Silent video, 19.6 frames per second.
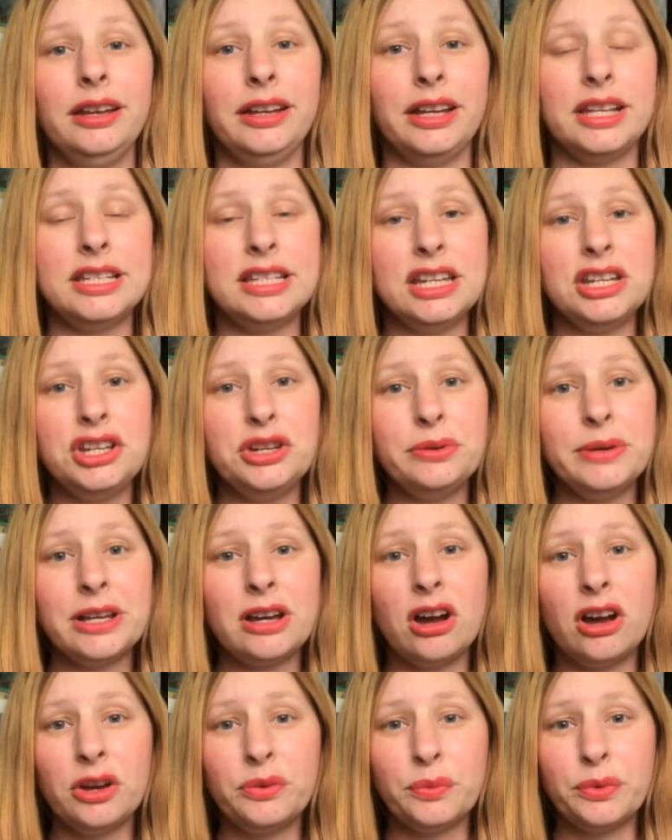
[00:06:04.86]

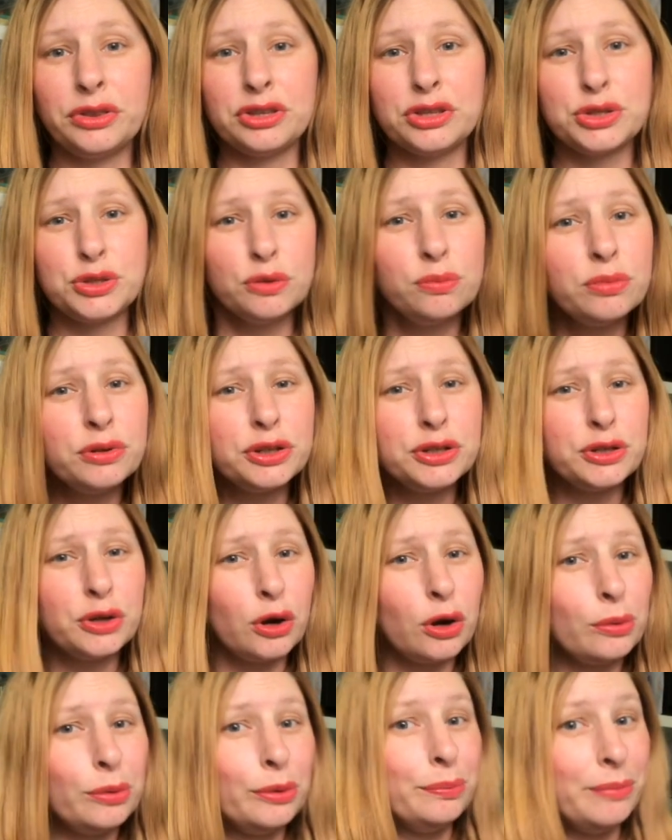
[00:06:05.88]
Continuing on with the super
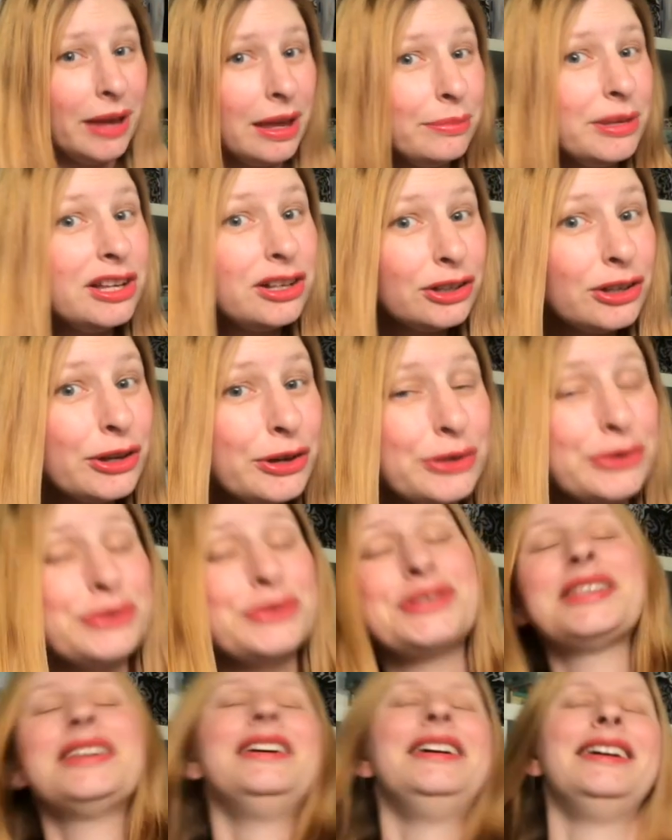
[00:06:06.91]
adorable baby
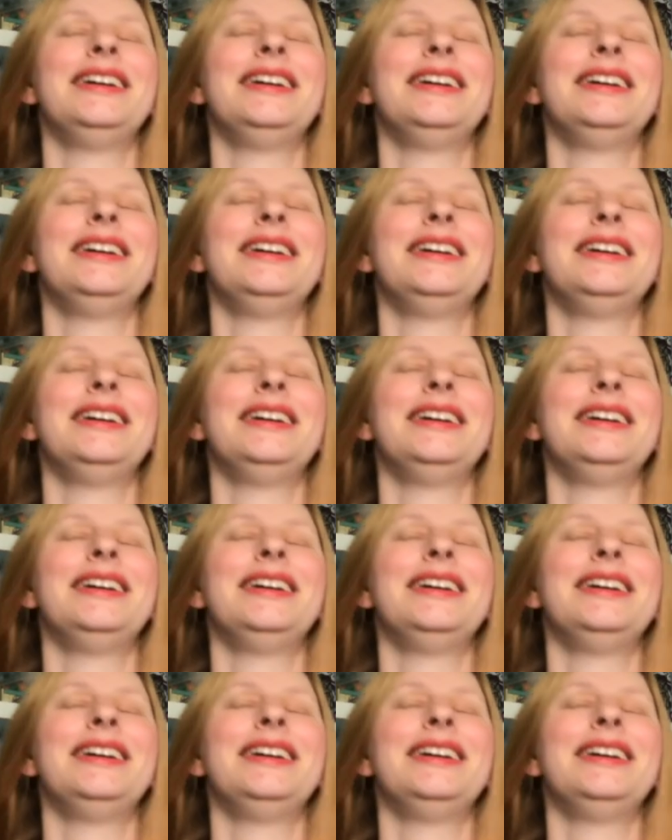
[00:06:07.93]
clothes,